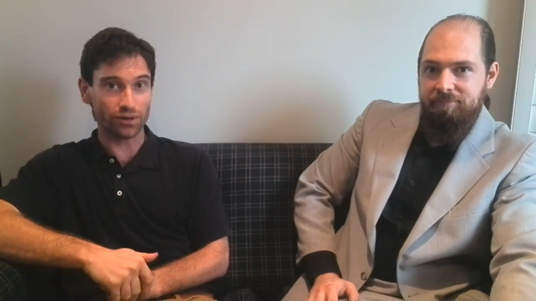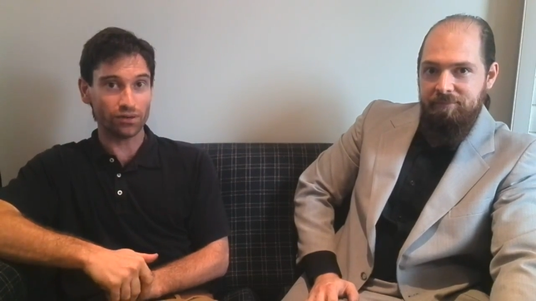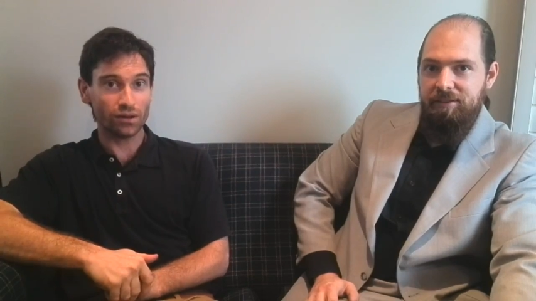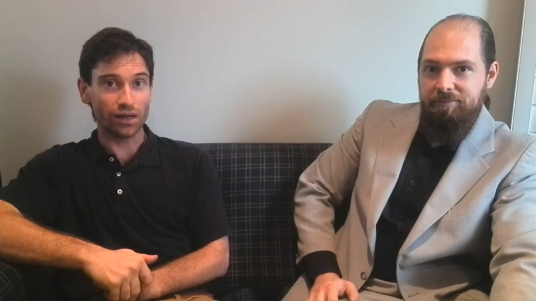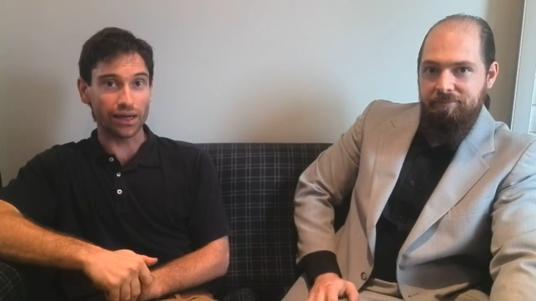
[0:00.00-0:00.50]

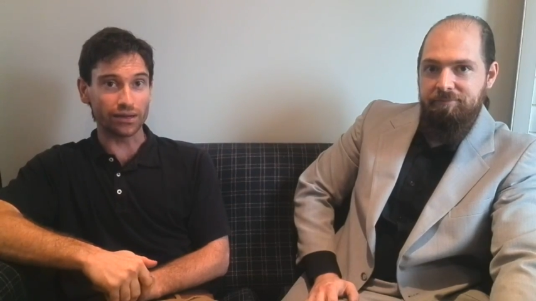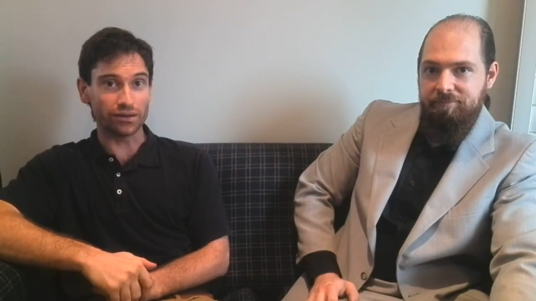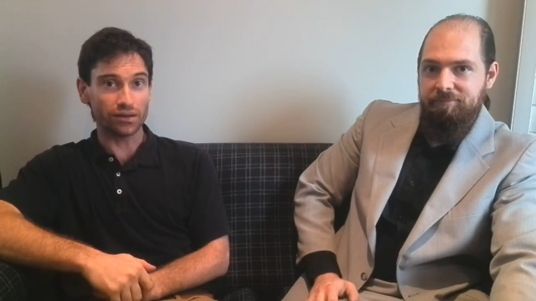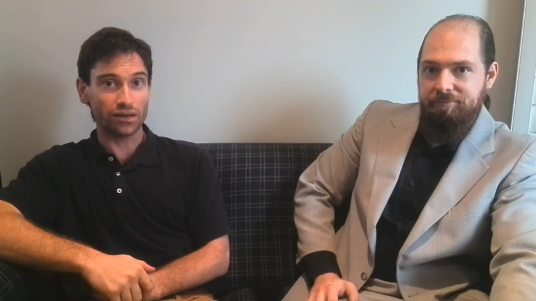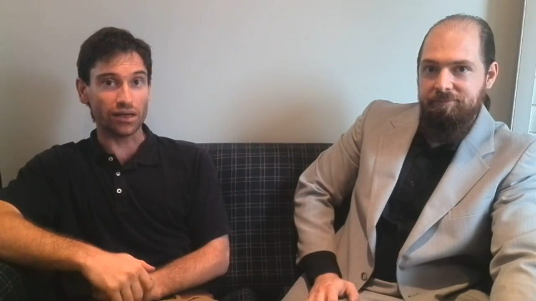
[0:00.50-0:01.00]
Speaker 1: Yeah. And
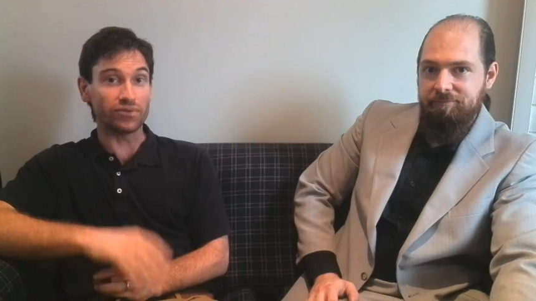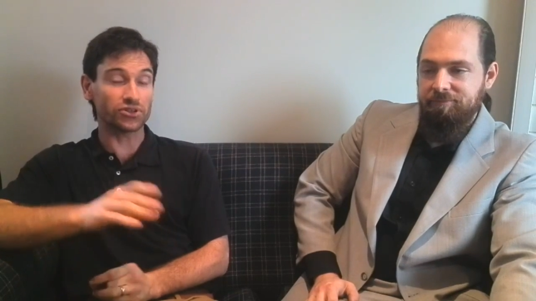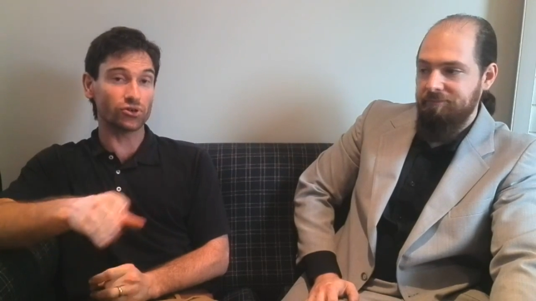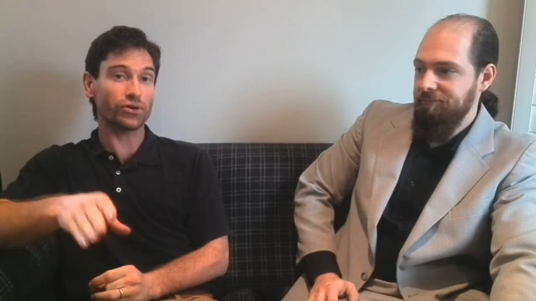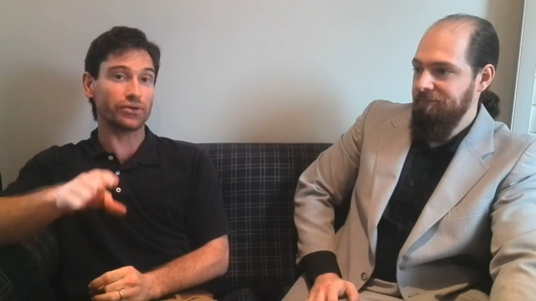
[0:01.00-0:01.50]
in
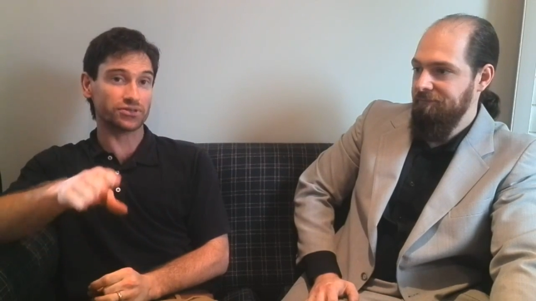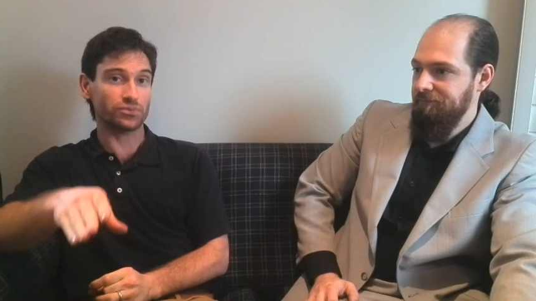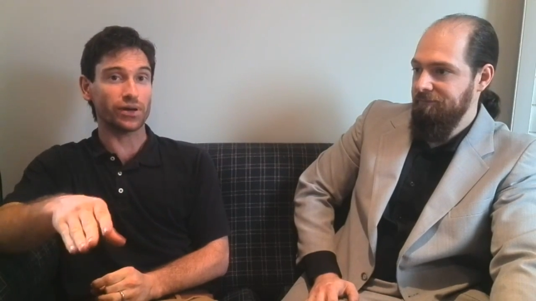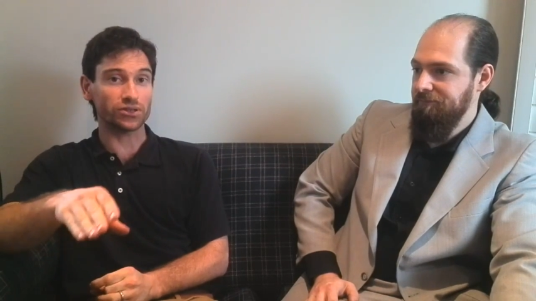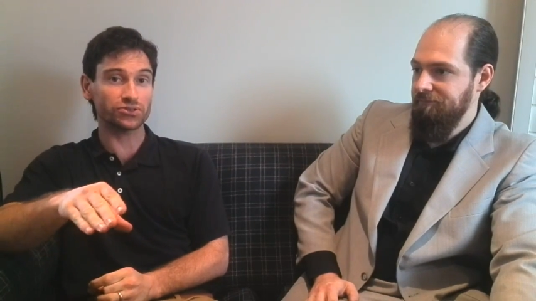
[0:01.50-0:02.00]
Victoria, it's
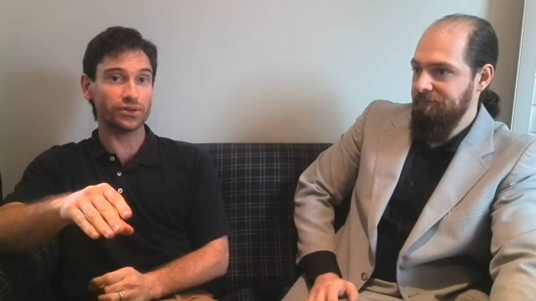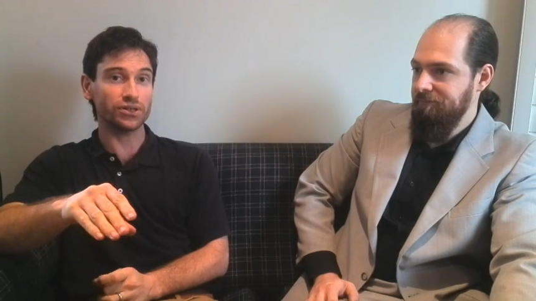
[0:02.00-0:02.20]
compulsory.